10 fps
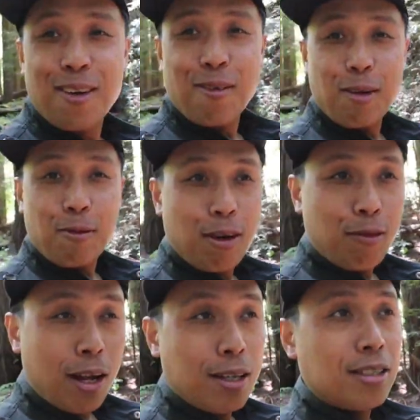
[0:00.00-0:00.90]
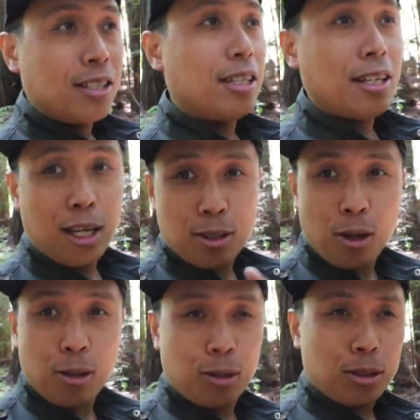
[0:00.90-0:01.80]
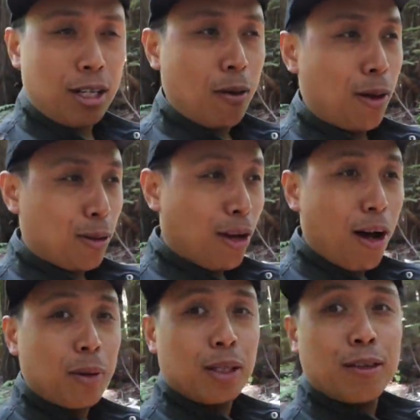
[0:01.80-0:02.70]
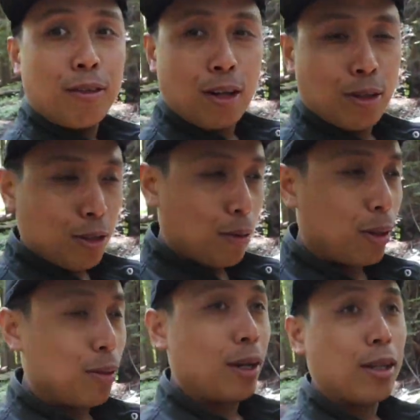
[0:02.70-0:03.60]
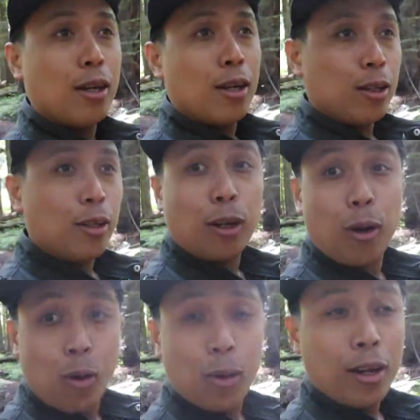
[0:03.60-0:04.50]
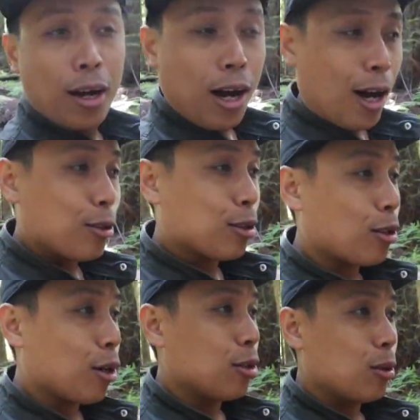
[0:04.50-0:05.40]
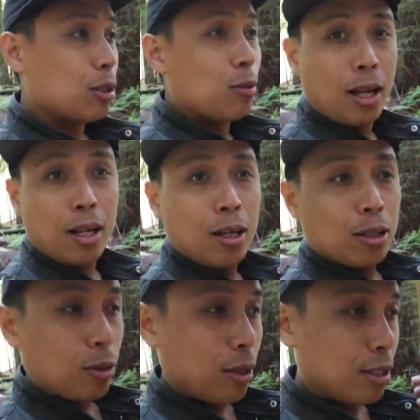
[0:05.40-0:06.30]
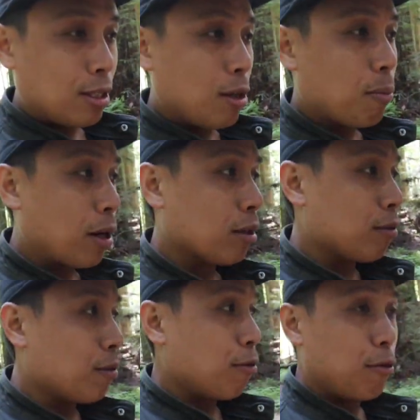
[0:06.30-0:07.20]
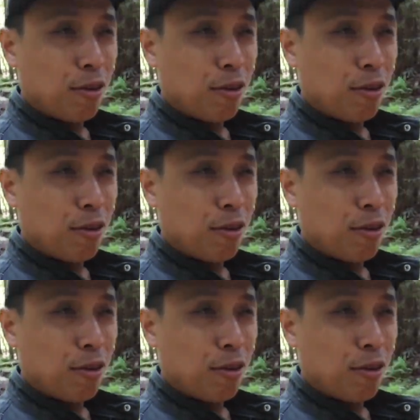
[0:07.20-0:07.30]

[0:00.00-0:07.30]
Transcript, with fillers: when friends see nice condos, they want to copy their friends, also want to get their own house or condo as well. So it's still part of the